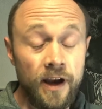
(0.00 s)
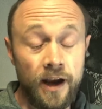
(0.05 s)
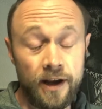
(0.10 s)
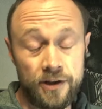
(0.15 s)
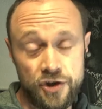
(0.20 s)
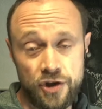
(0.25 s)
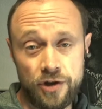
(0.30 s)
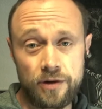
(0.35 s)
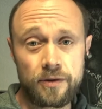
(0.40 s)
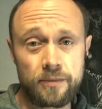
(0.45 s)
and
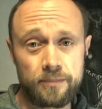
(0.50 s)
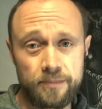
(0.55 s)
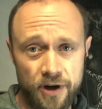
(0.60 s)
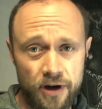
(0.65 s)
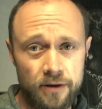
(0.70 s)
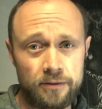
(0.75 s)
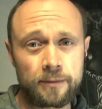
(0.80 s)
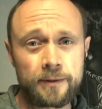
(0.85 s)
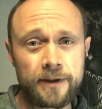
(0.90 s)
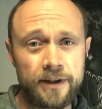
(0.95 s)
you're
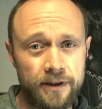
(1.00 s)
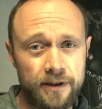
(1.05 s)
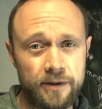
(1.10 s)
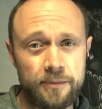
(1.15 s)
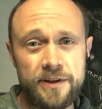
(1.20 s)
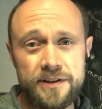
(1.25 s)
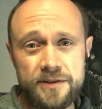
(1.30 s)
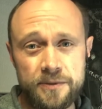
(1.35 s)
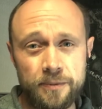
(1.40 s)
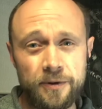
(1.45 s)
probably gonna be
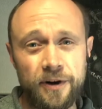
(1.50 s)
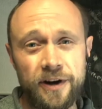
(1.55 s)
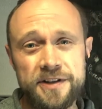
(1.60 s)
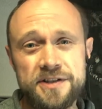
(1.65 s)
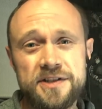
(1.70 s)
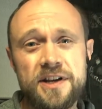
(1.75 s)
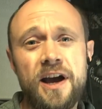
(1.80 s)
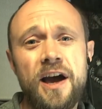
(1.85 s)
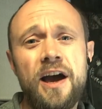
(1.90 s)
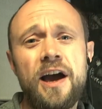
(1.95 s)
surprised
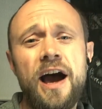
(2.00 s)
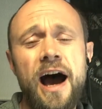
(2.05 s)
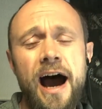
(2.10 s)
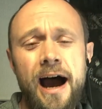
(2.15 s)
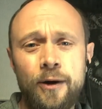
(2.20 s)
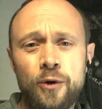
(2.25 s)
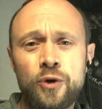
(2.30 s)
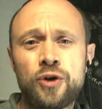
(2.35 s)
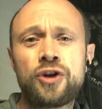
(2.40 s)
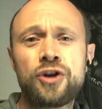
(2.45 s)

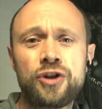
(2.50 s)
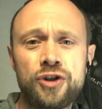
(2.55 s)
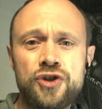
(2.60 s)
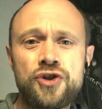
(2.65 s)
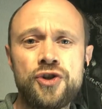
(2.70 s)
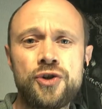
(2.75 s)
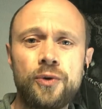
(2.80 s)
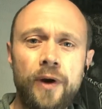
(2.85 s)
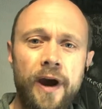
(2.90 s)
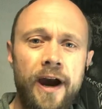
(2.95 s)
how good
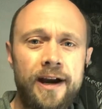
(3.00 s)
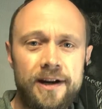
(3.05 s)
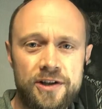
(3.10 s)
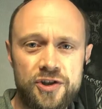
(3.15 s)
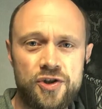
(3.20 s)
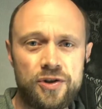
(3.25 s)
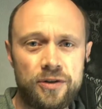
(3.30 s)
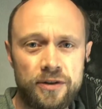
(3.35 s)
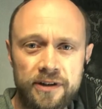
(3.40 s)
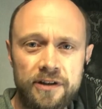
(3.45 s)
you
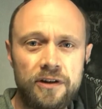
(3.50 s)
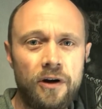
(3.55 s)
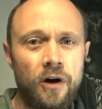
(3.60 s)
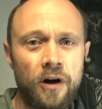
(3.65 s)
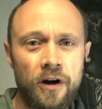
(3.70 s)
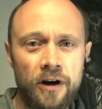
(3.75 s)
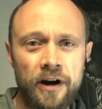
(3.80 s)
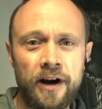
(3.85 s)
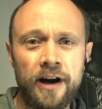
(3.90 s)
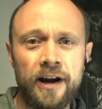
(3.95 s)
actually
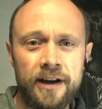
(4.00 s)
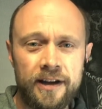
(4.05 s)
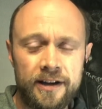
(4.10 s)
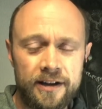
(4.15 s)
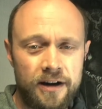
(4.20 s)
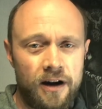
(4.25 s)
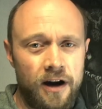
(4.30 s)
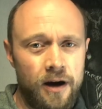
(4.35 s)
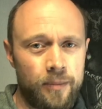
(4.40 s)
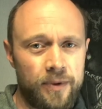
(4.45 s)
are
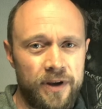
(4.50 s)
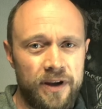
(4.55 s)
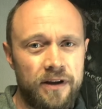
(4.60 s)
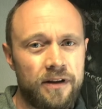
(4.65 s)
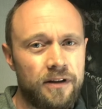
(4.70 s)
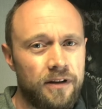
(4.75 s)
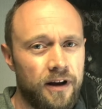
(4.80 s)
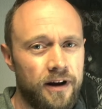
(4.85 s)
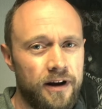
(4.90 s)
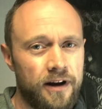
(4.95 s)

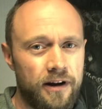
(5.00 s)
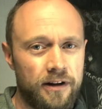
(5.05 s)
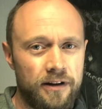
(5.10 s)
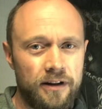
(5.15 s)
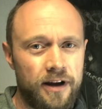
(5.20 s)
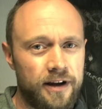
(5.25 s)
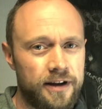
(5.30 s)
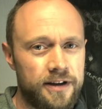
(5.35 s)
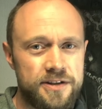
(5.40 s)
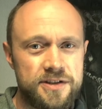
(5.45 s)
copying uh,
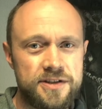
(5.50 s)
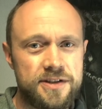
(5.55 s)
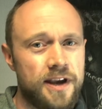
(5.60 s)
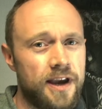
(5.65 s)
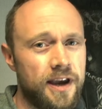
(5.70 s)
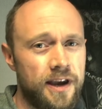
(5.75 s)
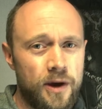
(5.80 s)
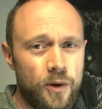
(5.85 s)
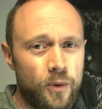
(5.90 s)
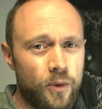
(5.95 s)
lines
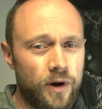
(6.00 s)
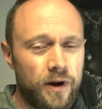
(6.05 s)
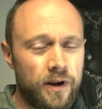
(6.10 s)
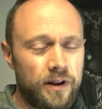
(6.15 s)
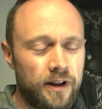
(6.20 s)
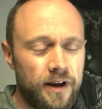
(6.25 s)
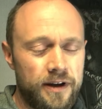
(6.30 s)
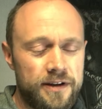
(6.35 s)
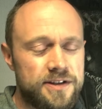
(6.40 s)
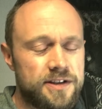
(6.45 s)

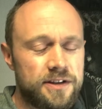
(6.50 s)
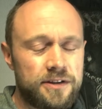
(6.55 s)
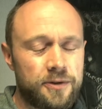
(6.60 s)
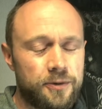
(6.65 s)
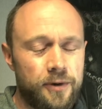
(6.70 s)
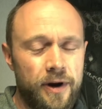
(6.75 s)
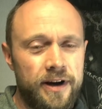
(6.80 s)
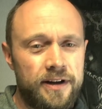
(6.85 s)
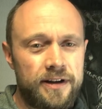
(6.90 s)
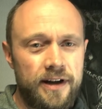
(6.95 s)
lines in the
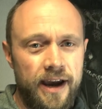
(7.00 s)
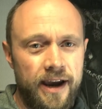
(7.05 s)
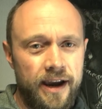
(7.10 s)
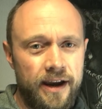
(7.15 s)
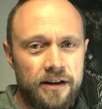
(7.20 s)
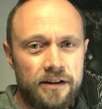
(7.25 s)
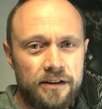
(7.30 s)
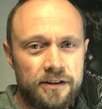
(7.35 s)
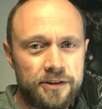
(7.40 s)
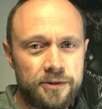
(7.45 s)
right
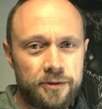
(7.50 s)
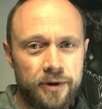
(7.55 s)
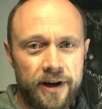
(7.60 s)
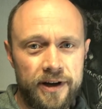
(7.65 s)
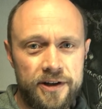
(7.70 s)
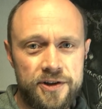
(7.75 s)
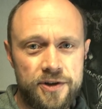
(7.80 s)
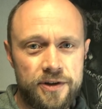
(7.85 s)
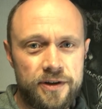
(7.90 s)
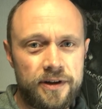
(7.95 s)
angle
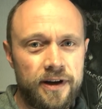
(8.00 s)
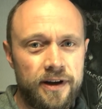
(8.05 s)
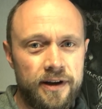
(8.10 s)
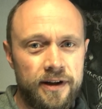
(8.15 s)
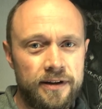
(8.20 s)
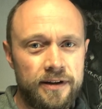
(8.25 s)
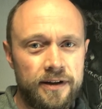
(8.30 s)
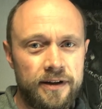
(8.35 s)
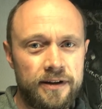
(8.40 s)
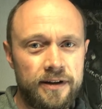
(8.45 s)
direction
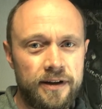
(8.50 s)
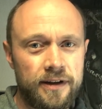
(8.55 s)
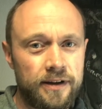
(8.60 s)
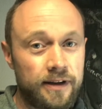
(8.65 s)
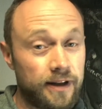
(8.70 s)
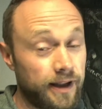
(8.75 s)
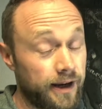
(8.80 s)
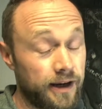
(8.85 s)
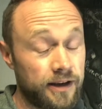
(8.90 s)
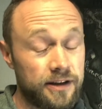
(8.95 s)
and, and, and
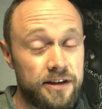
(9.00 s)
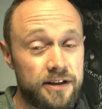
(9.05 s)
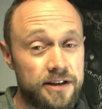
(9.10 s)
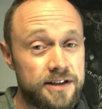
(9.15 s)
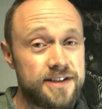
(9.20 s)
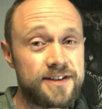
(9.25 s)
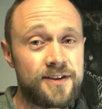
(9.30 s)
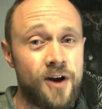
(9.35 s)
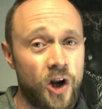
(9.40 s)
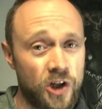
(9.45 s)
length is
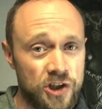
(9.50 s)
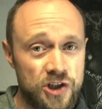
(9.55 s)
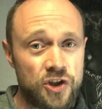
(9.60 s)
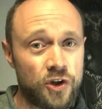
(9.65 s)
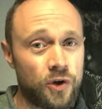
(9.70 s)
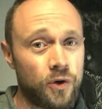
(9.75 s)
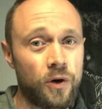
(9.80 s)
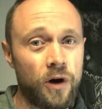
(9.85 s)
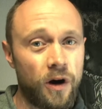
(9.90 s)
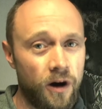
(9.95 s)
not so
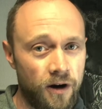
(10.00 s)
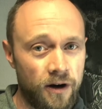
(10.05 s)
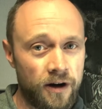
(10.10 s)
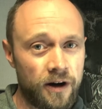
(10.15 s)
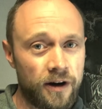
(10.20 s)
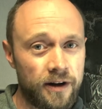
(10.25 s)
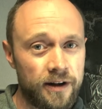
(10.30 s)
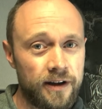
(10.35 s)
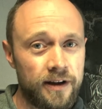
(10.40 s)
hard.